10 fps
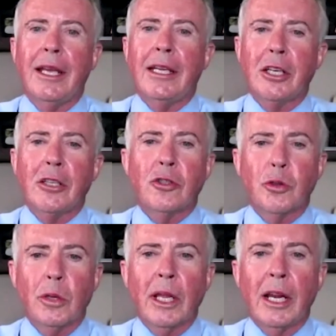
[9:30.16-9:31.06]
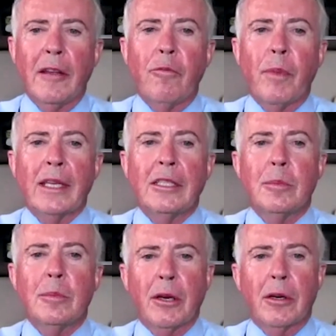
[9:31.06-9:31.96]
It does truly lift my
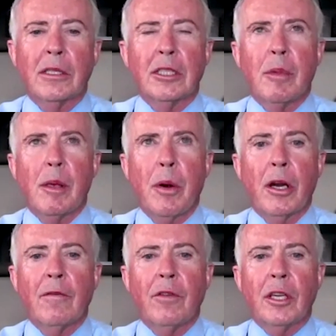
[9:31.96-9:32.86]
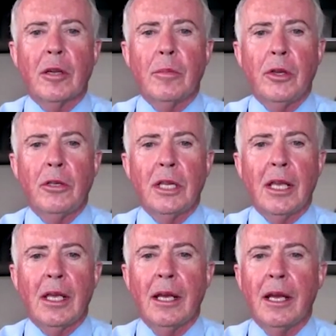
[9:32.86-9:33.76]
spirits to be part of a
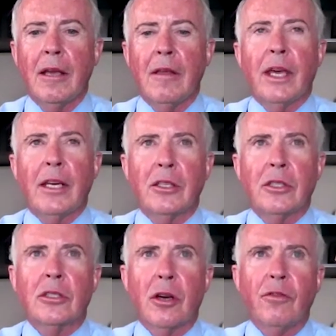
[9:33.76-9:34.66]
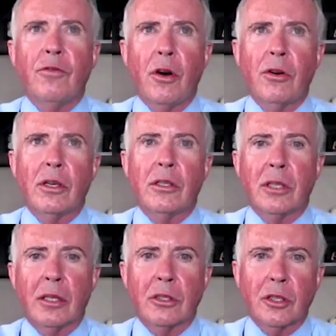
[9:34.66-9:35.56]
community that is so
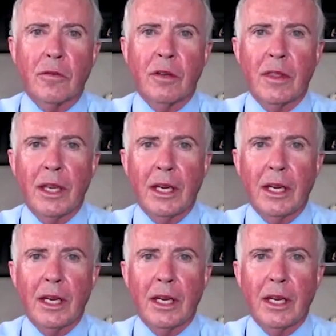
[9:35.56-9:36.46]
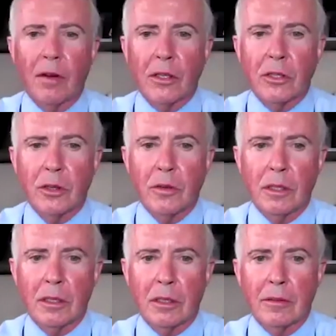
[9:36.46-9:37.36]
focused on serving the needs of our
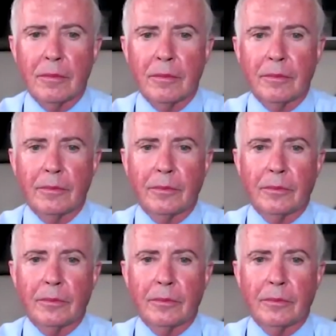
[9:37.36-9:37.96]
students.